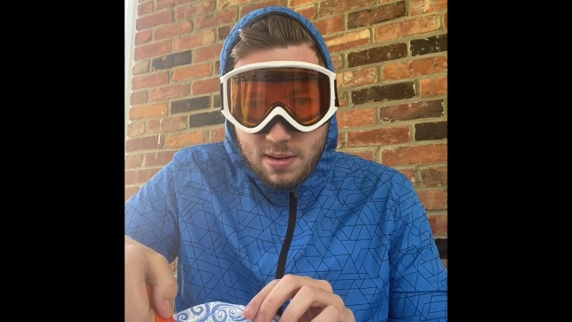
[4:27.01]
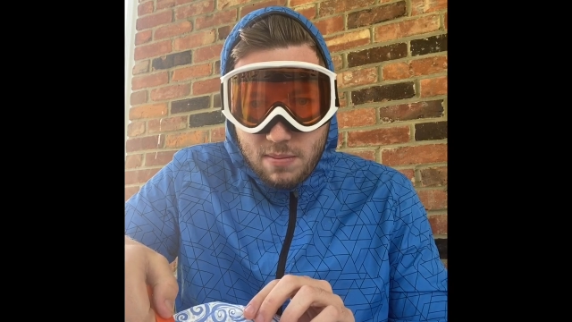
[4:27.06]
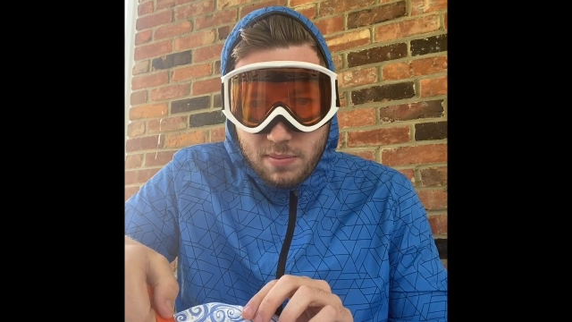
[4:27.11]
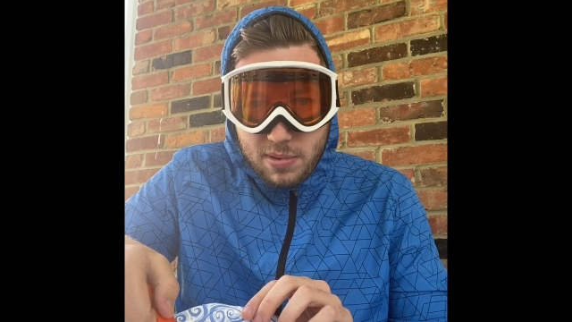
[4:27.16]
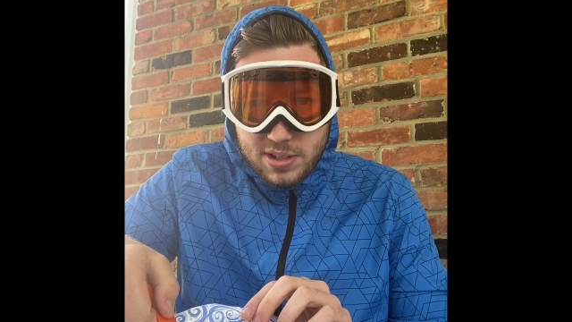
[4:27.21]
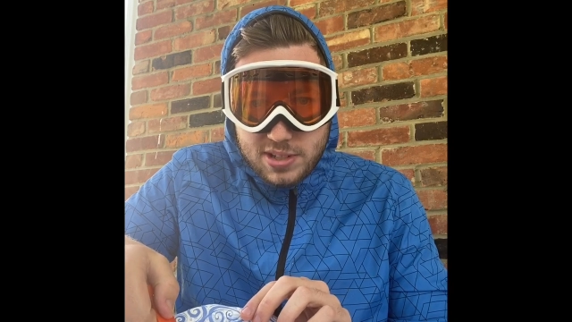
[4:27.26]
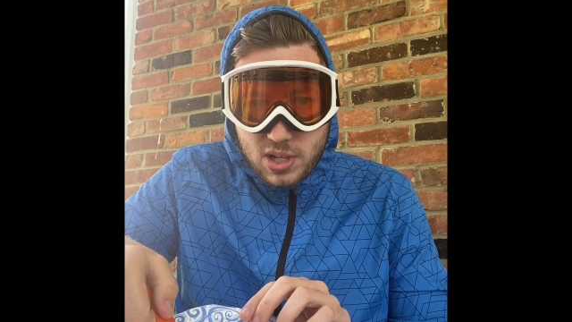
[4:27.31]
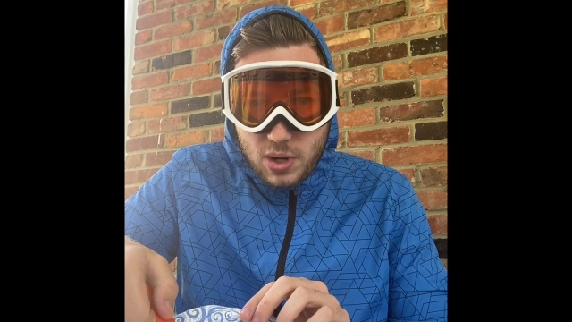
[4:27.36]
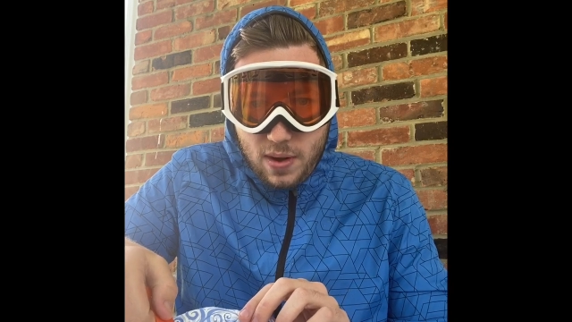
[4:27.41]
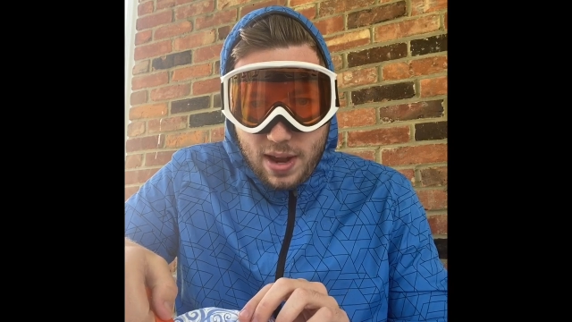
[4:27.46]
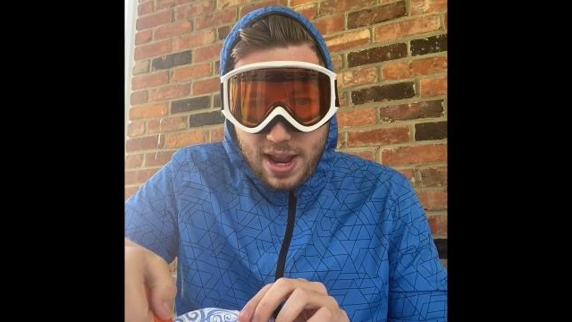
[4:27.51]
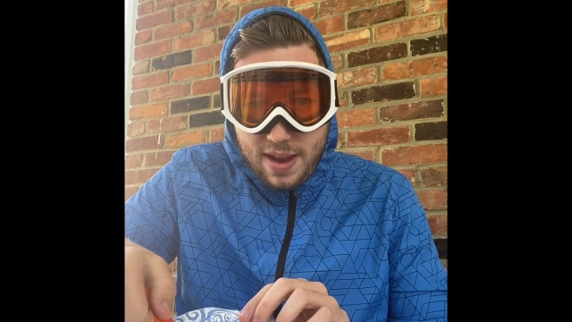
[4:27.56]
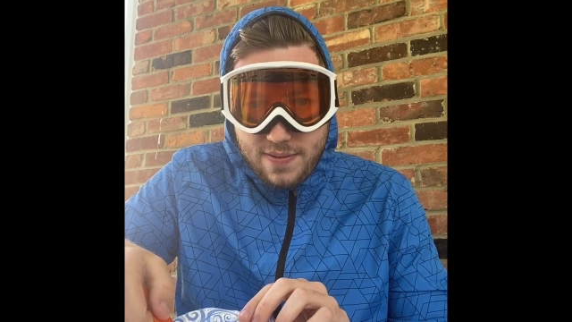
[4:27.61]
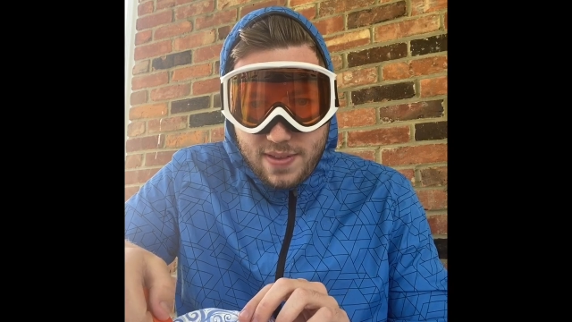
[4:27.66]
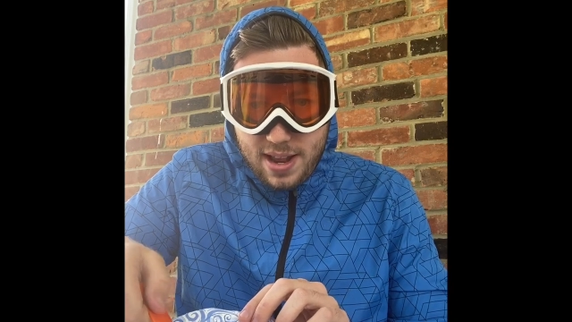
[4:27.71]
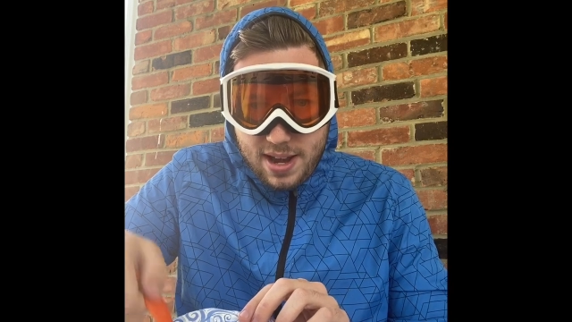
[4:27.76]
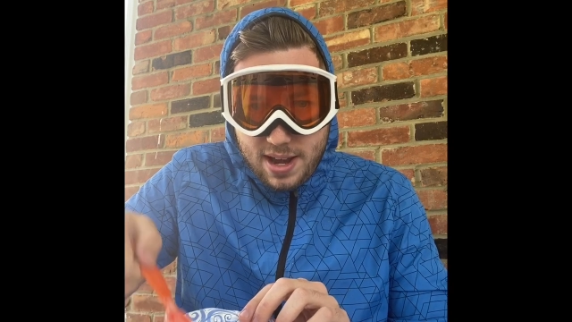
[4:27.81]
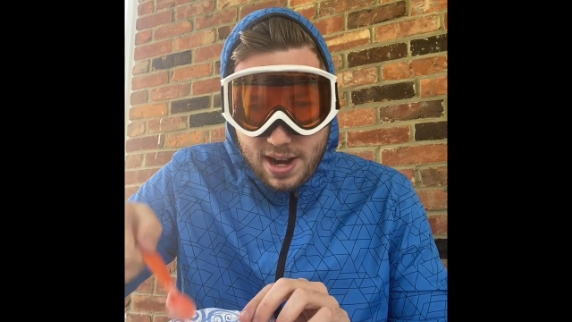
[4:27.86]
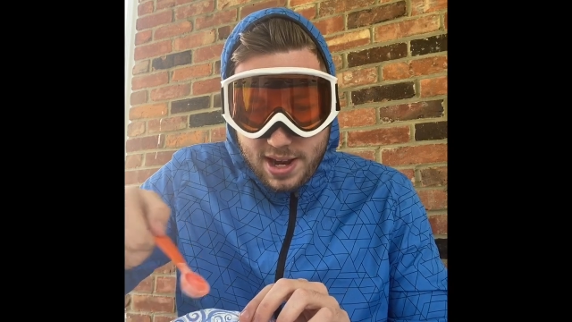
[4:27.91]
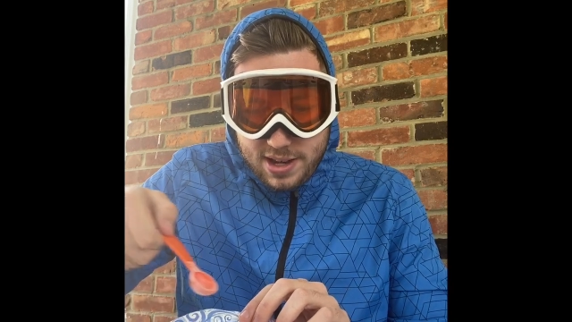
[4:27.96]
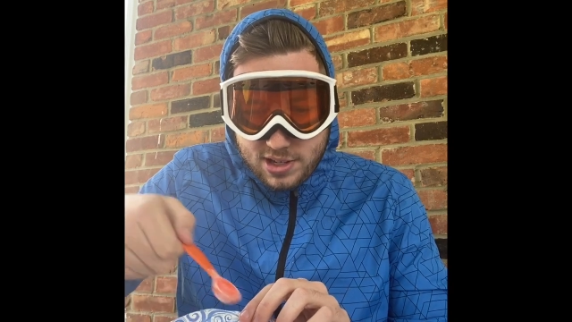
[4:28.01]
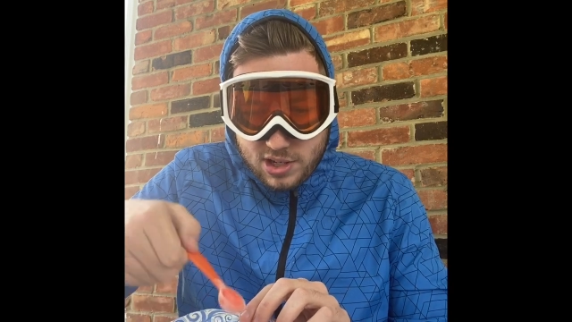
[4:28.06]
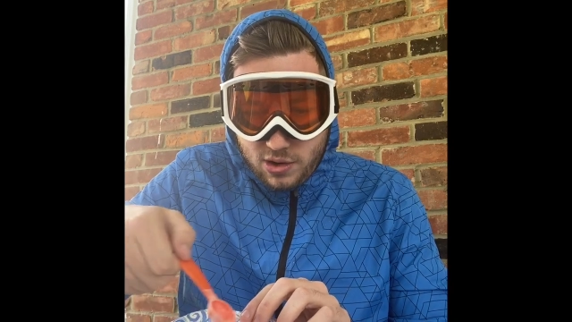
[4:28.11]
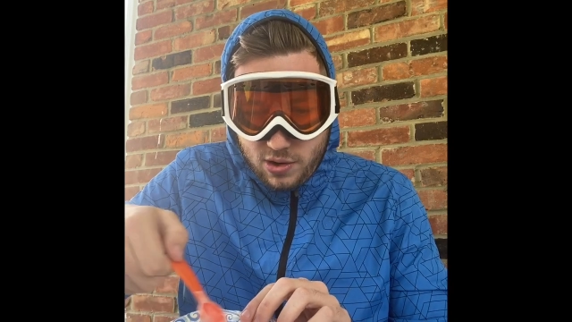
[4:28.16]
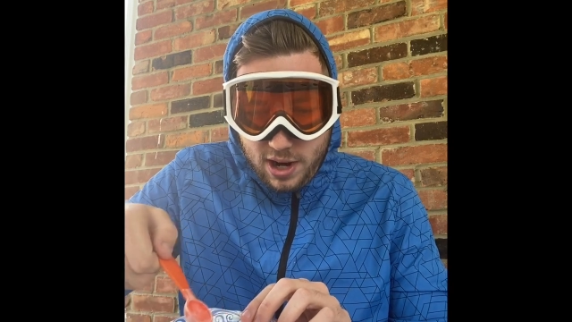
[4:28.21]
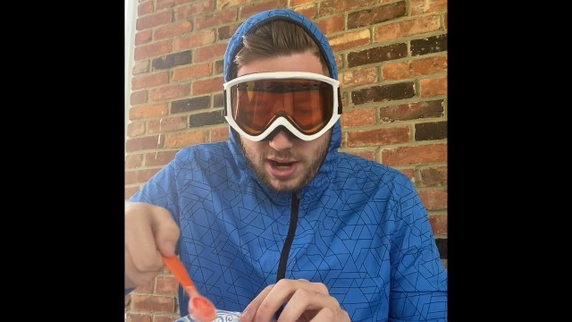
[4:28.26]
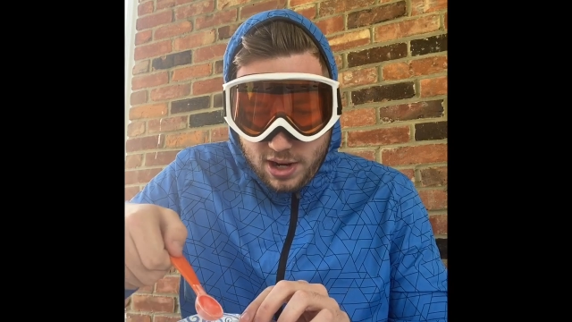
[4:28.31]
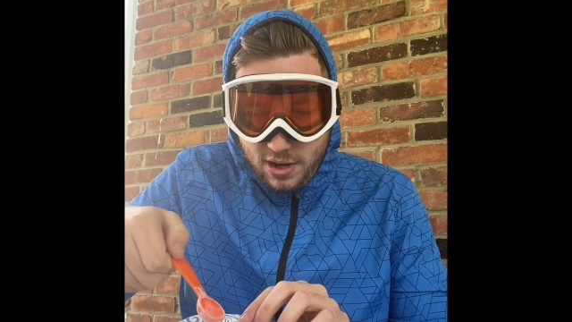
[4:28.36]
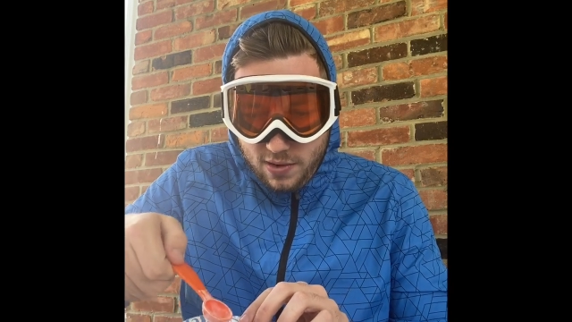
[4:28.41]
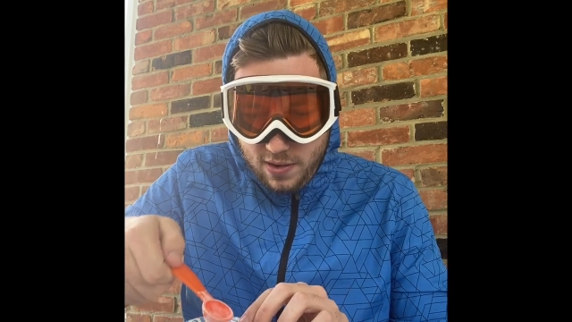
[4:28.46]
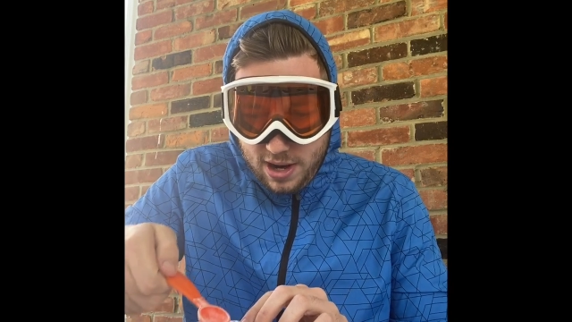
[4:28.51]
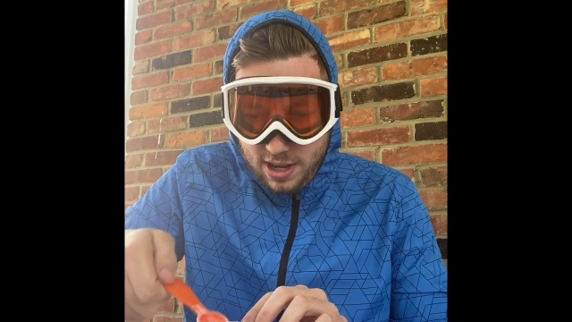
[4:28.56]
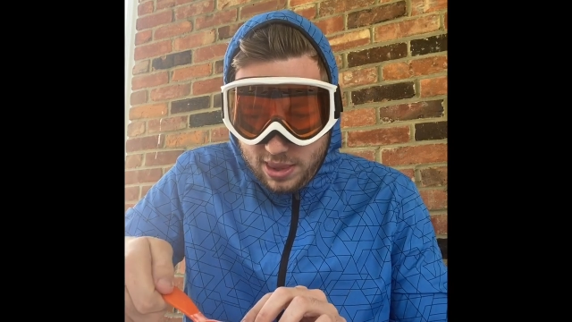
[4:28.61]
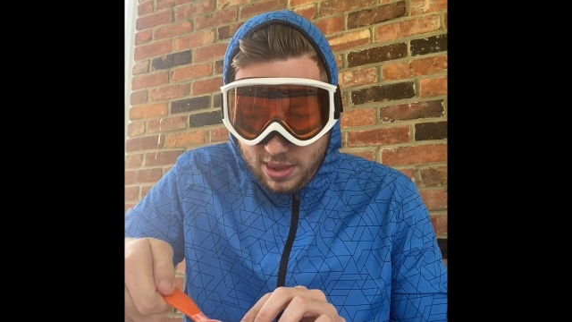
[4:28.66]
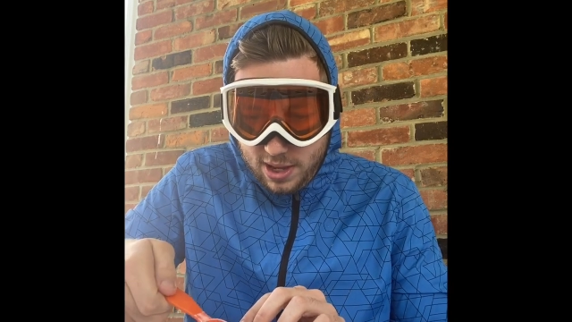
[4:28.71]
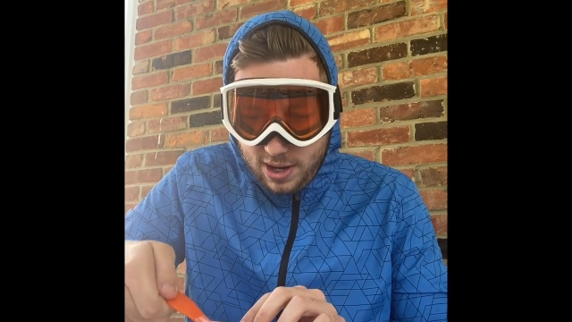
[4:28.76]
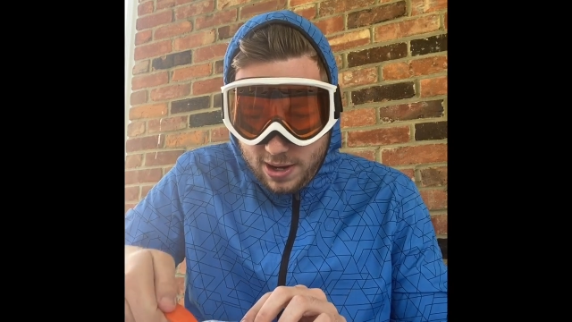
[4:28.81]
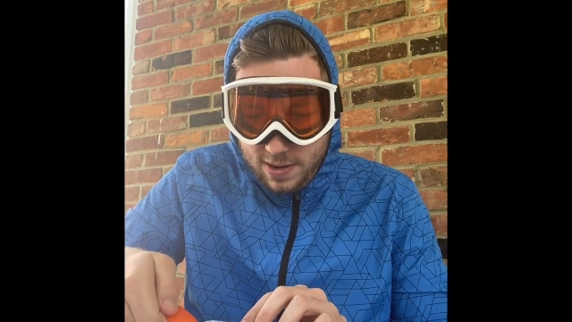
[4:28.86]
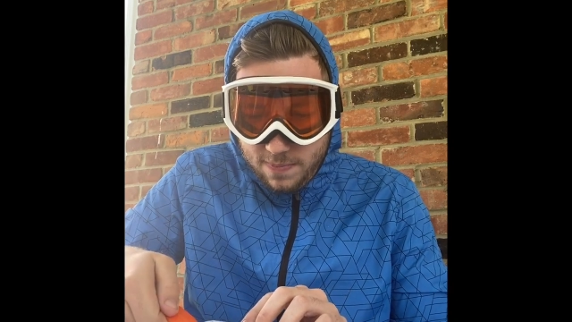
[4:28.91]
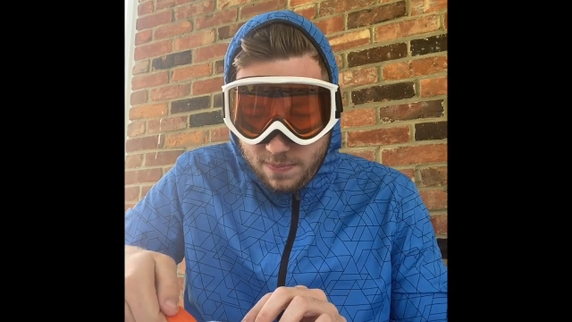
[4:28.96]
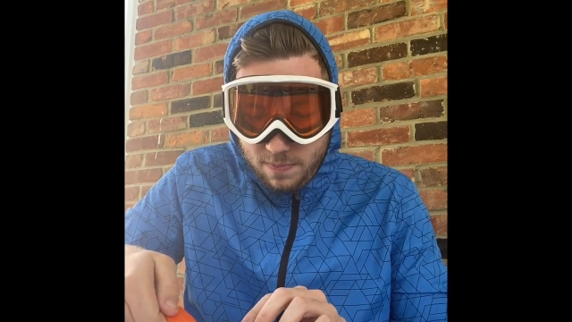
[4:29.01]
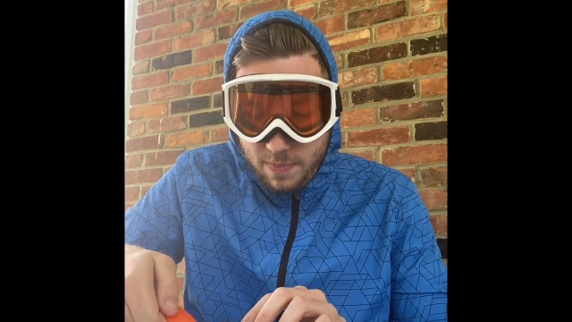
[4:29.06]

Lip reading: but you see how I have that nice crater right there?